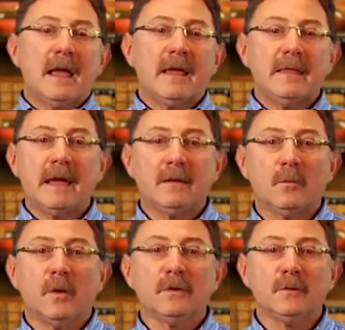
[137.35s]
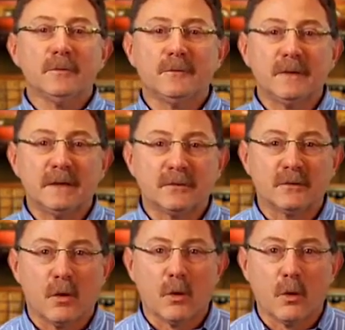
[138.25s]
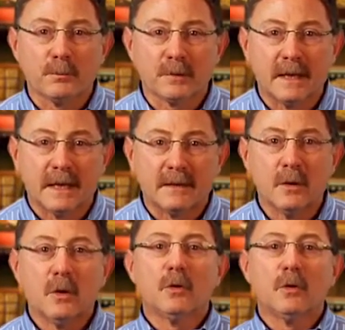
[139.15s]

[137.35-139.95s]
And then, once you've finished the whole plan,